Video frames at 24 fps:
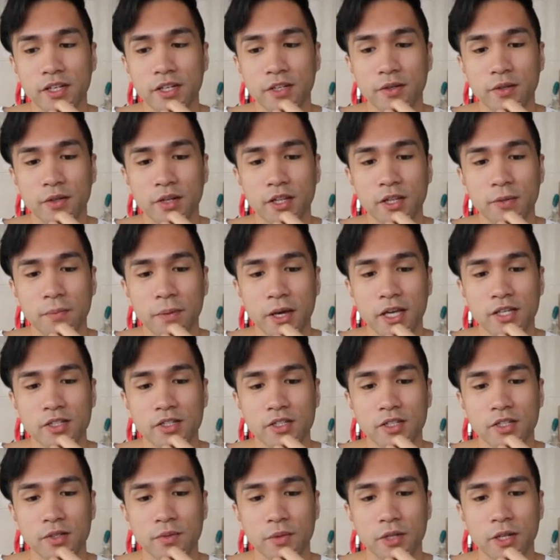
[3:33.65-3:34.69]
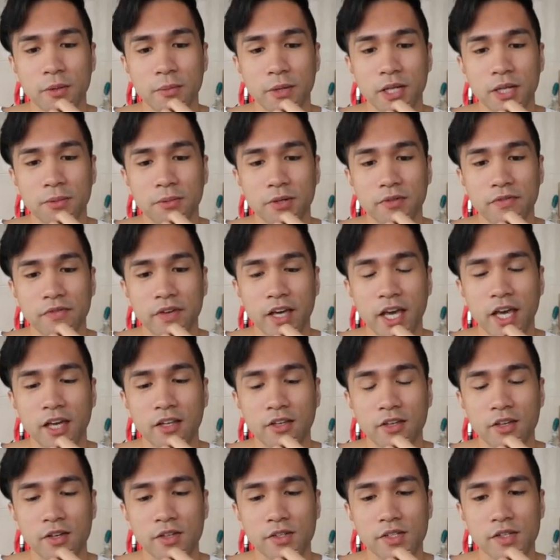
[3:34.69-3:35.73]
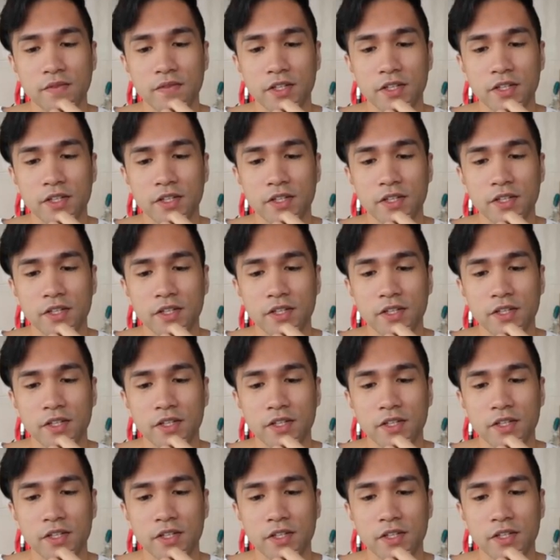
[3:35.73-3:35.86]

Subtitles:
including the patient, with a minimum of 8 years